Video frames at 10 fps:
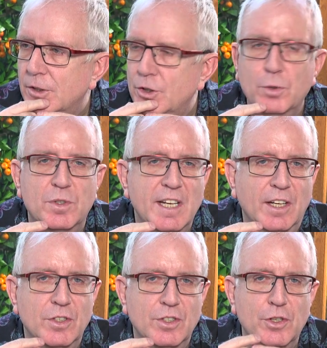new
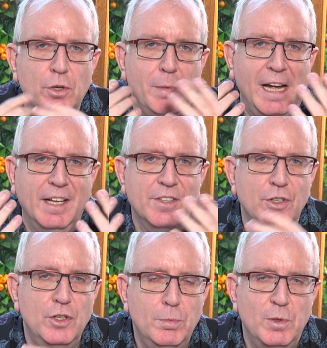singers or new bands
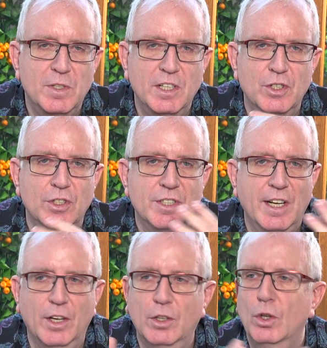or new musicians
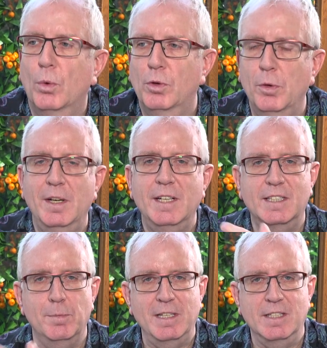that are coming into
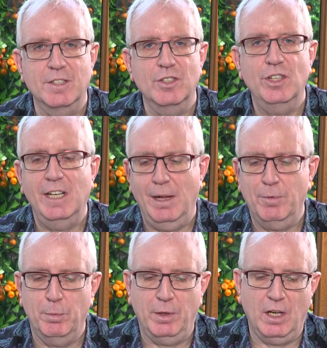the business. She'll help
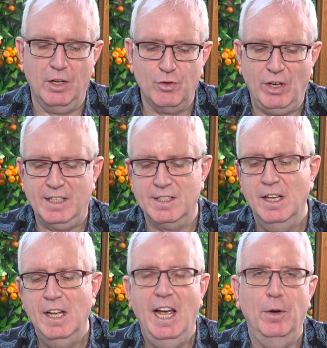them with contracts,
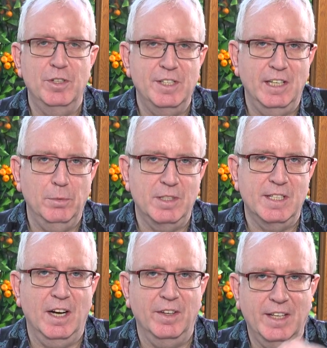how to deal with
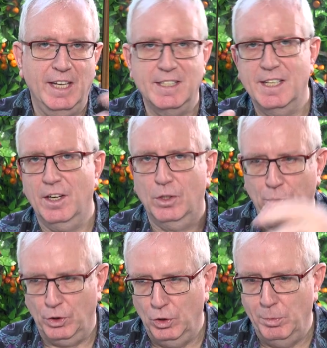certain things that are going
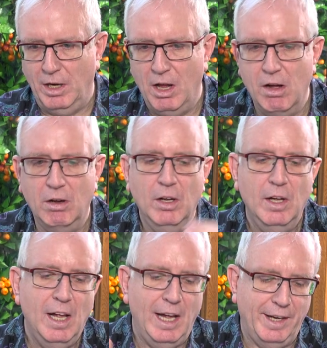to come along,
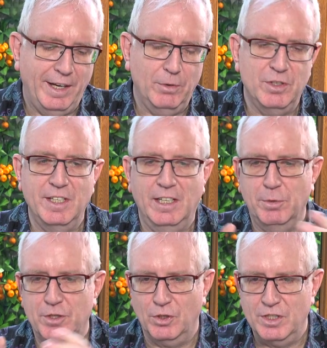and how to deal
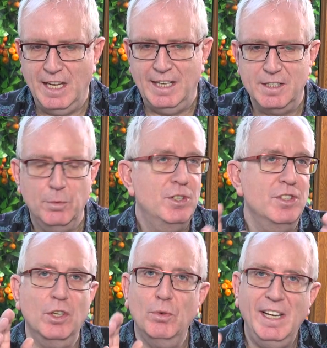with success, which
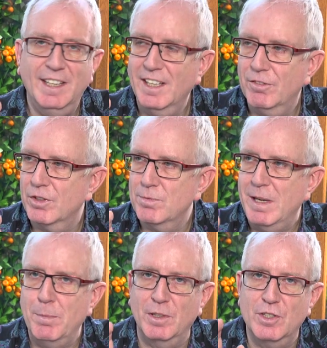is a great thing for
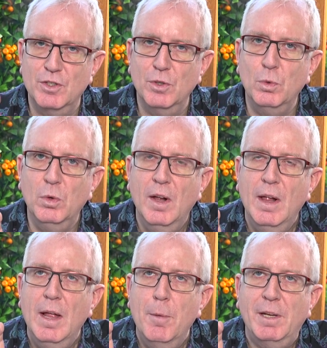people to do,
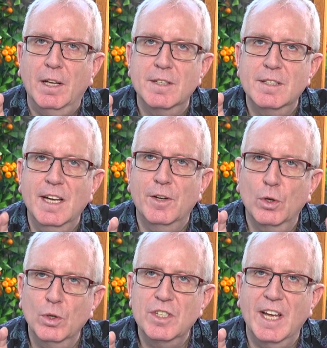because in
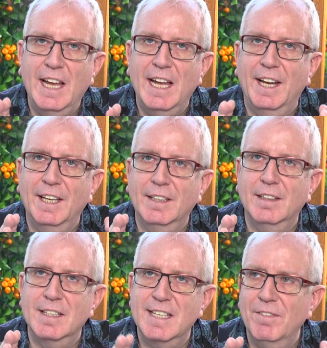her day and in
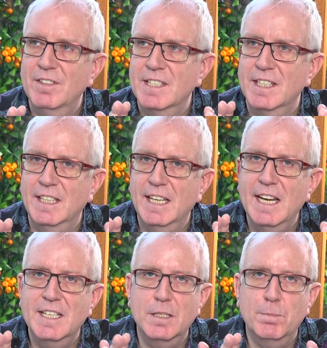the 70s and the
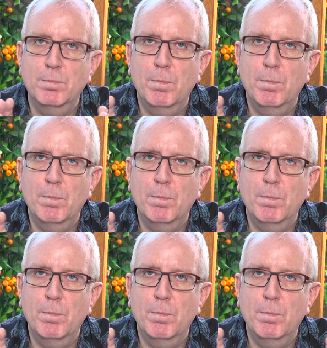80s,